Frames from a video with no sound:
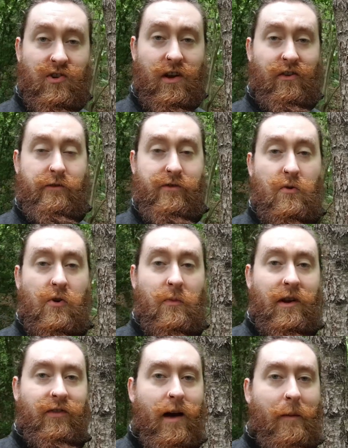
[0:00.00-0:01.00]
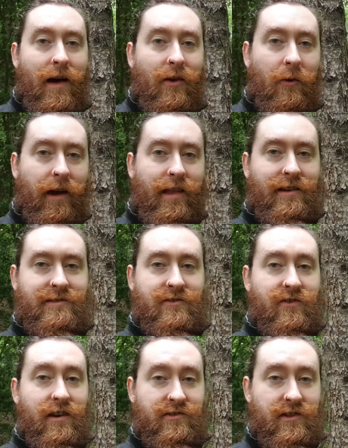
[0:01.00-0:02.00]
A review coming of that, by the way, that's
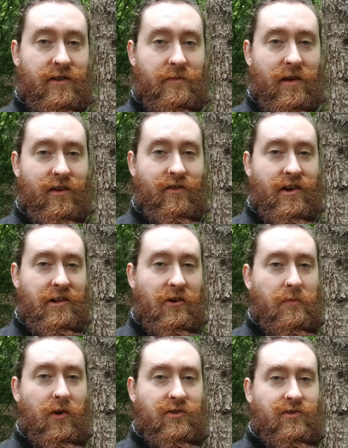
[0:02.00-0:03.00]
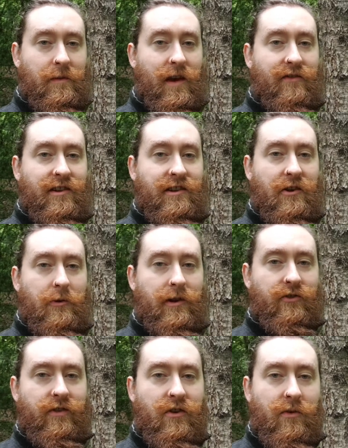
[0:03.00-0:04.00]
it's a really good book, so I'm definitely doing
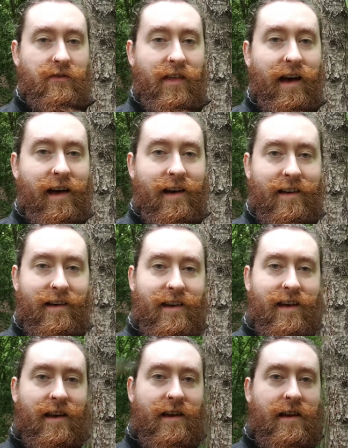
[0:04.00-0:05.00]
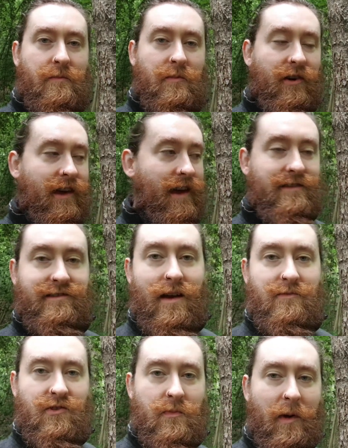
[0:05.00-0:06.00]
a review of that. But yeah,
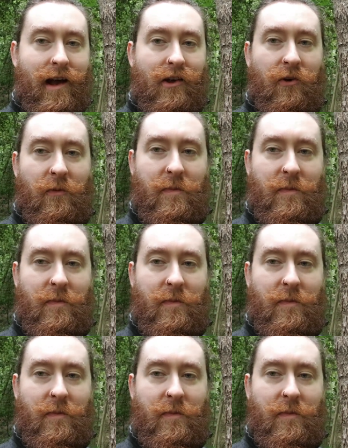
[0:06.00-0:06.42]
time to pack up.